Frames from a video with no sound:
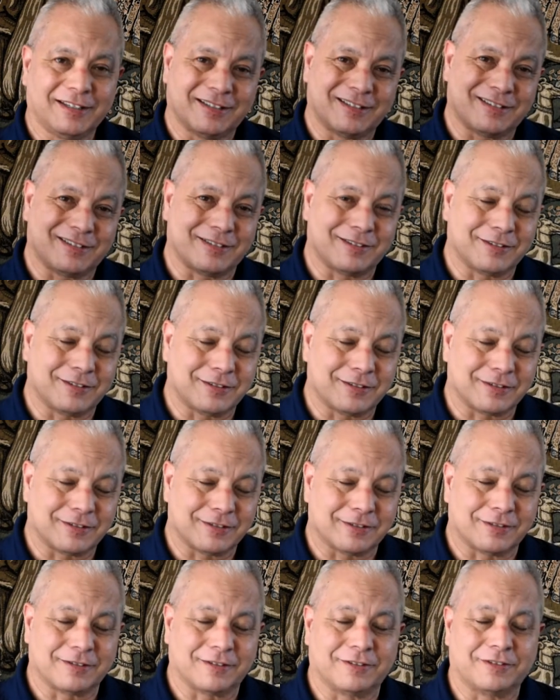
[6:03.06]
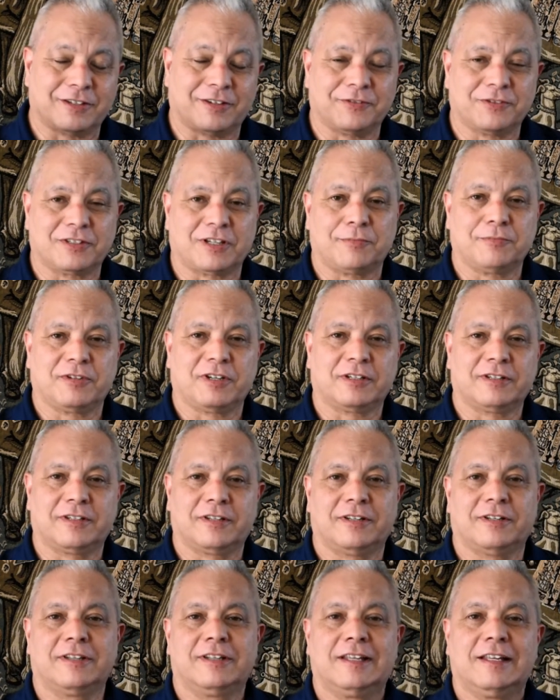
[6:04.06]
It's a tough subject.
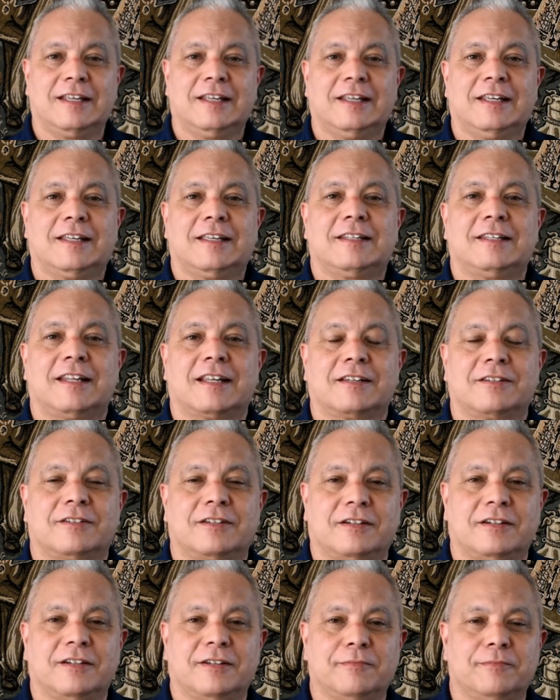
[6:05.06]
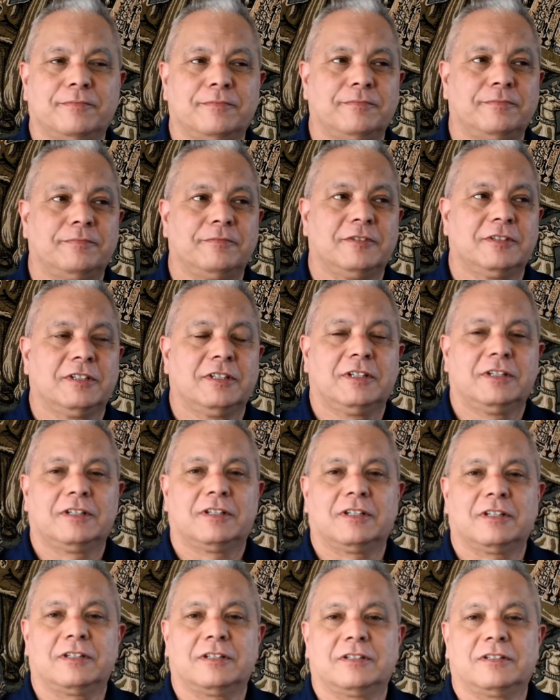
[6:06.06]
Next time,
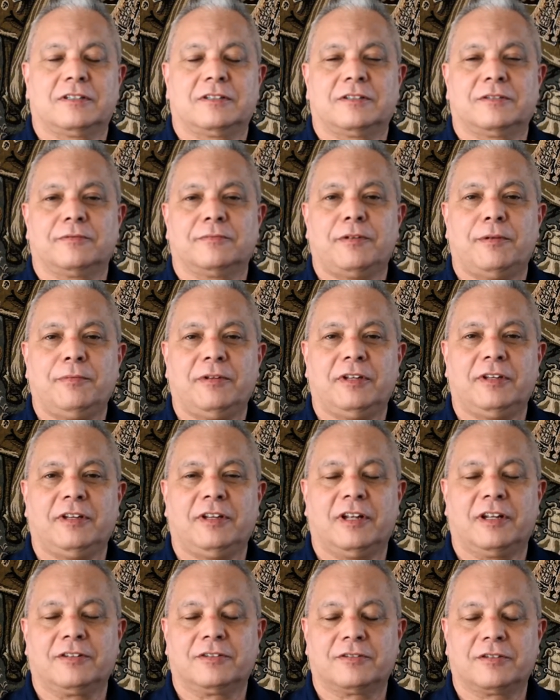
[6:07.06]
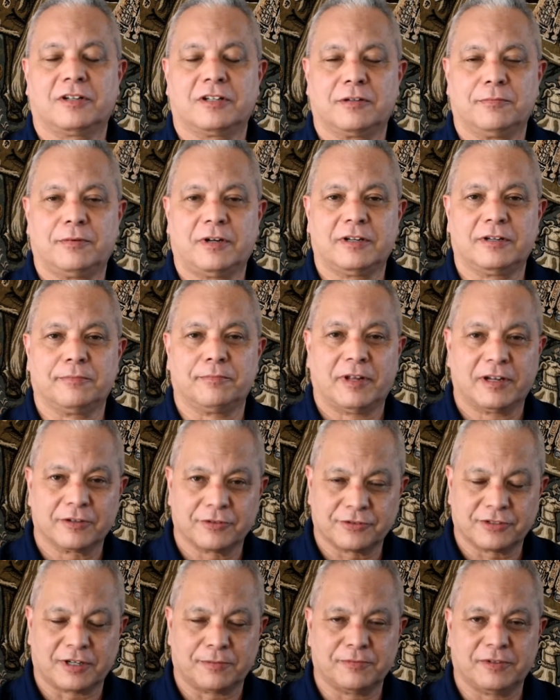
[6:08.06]
maybe I talk about a better
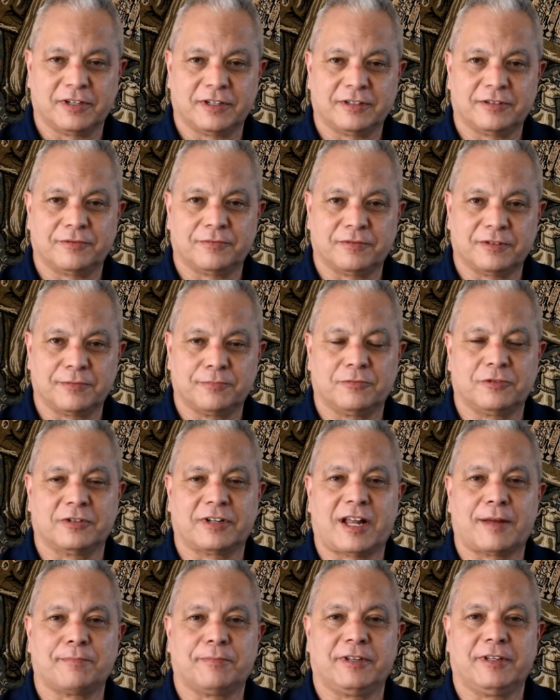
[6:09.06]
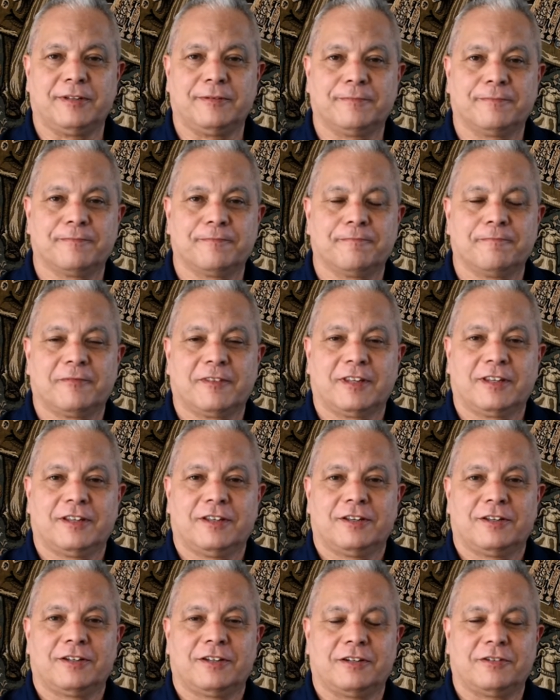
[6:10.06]
subject, was more happy.
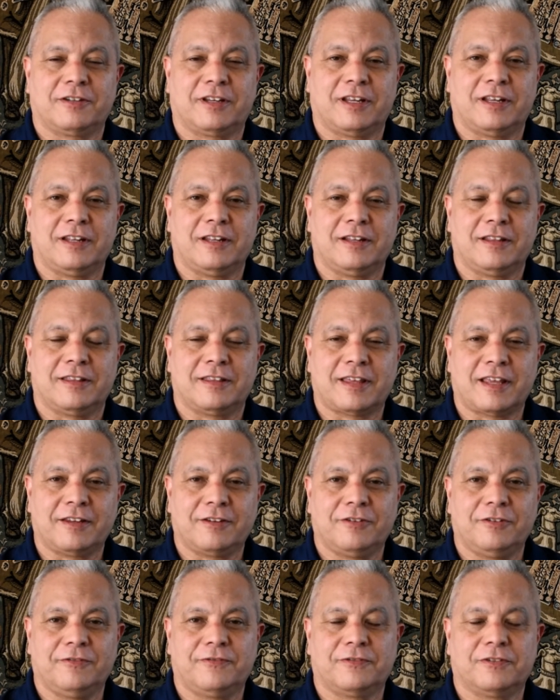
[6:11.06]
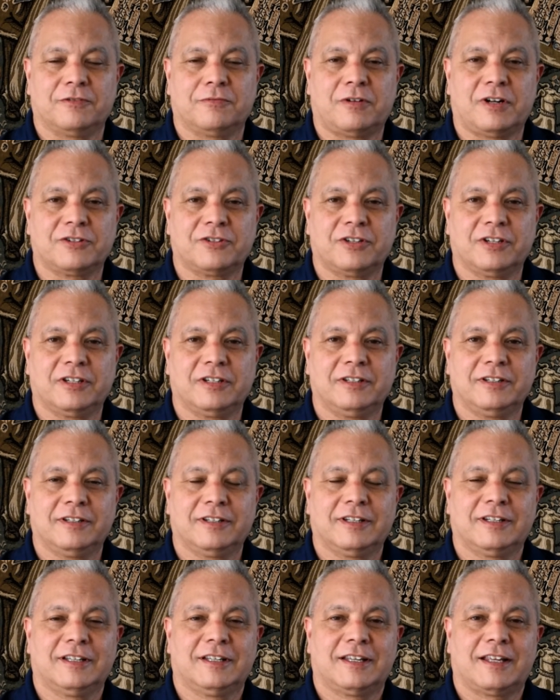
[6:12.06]
Okay, thank you for watching,
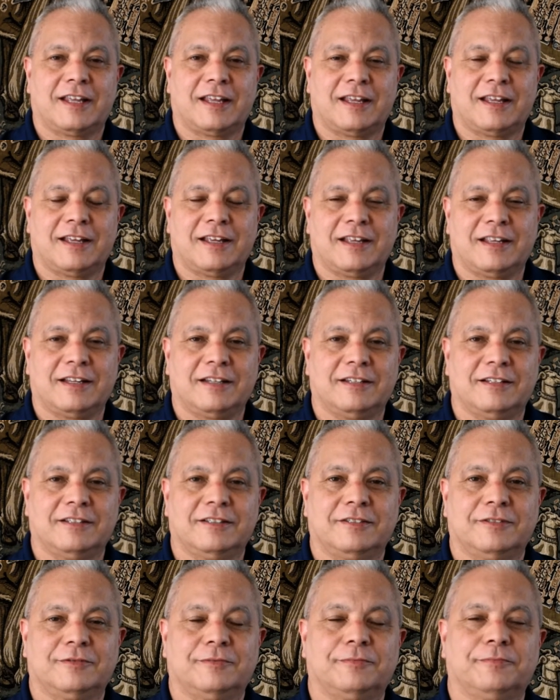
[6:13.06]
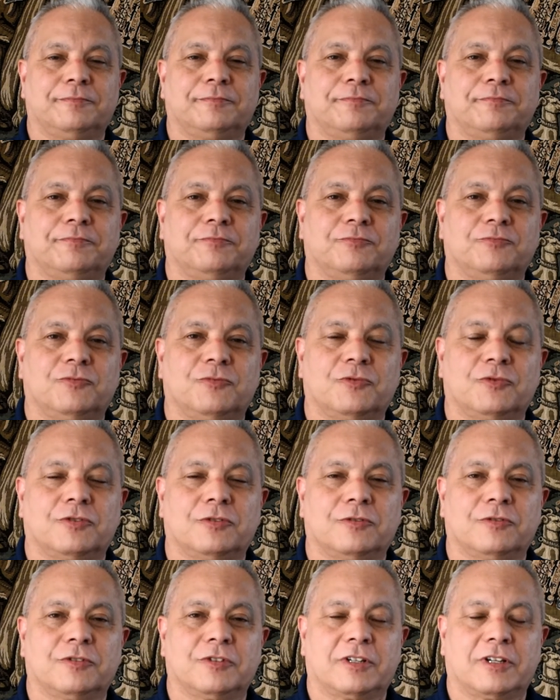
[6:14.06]
and
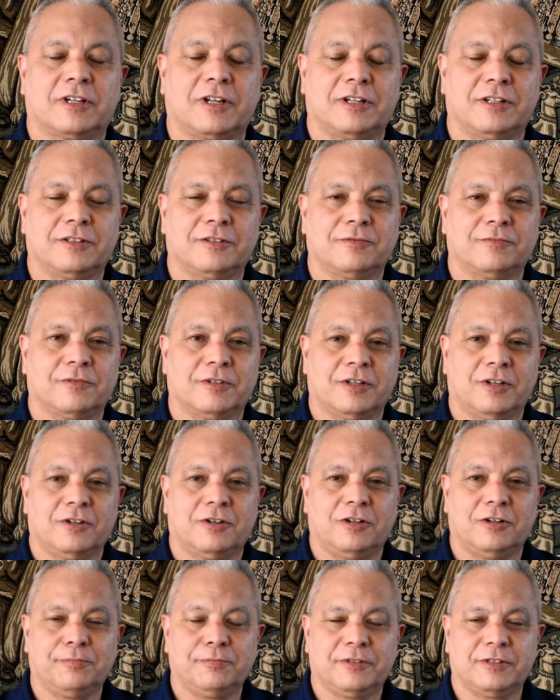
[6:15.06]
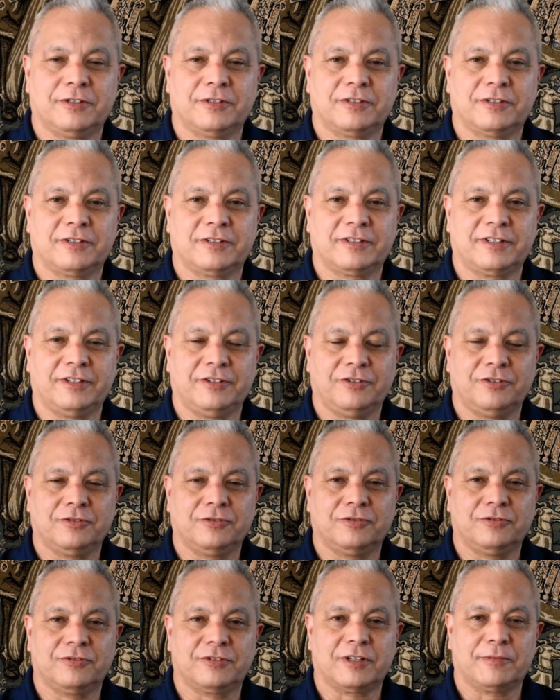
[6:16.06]
I hope to see
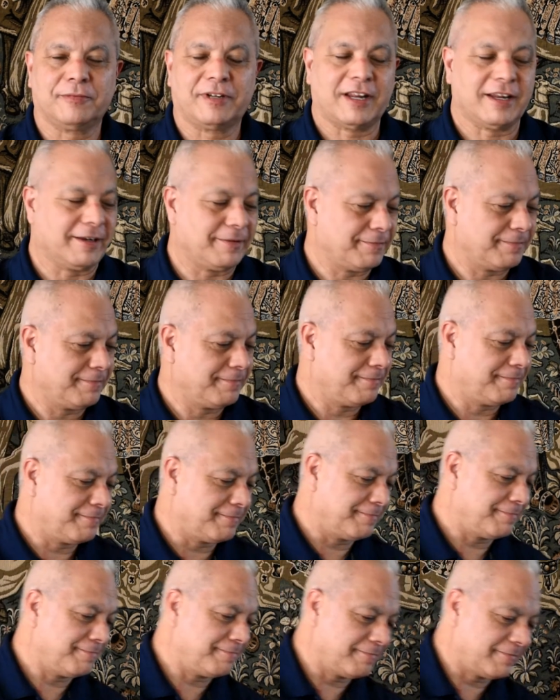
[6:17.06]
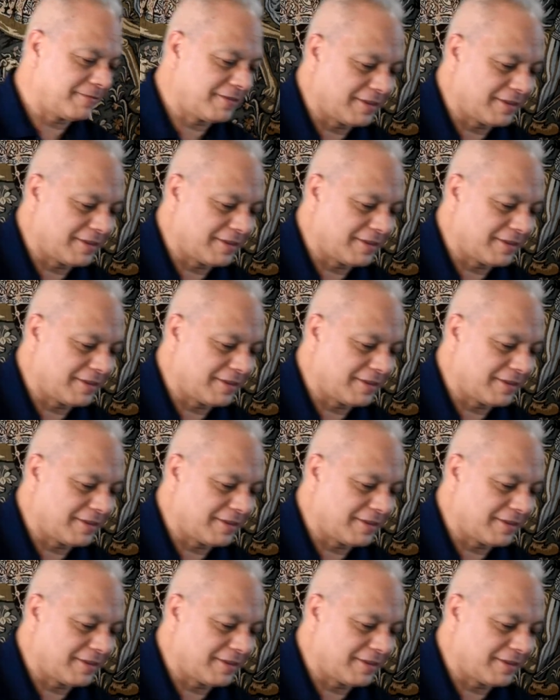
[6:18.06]
you someday.